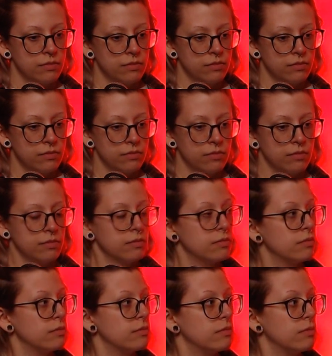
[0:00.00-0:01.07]

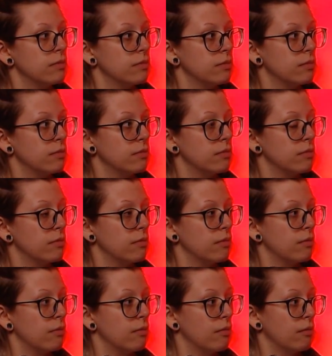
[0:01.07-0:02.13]

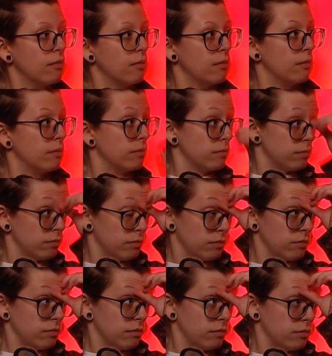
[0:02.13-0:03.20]

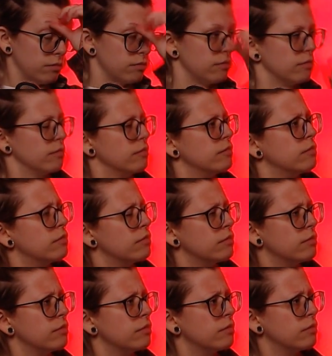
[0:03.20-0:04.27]

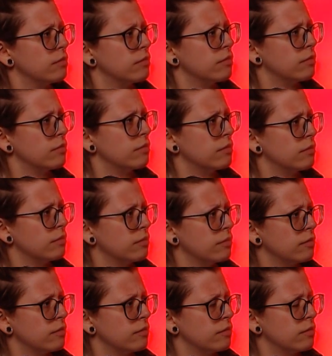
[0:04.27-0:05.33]

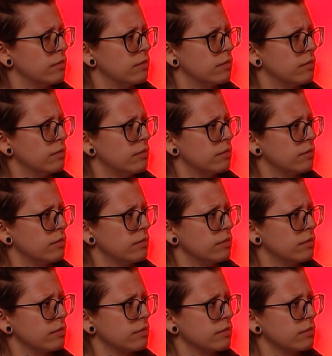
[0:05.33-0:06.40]

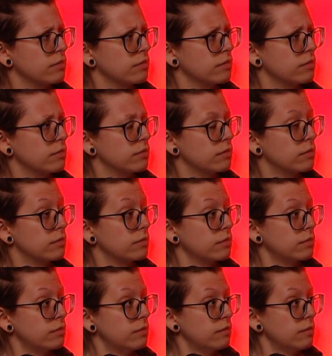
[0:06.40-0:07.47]

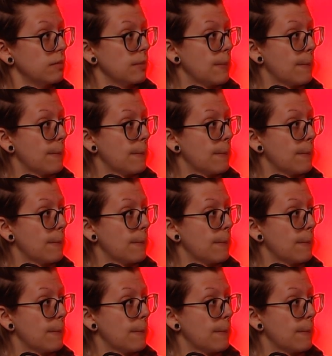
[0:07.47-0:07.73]
[no speech]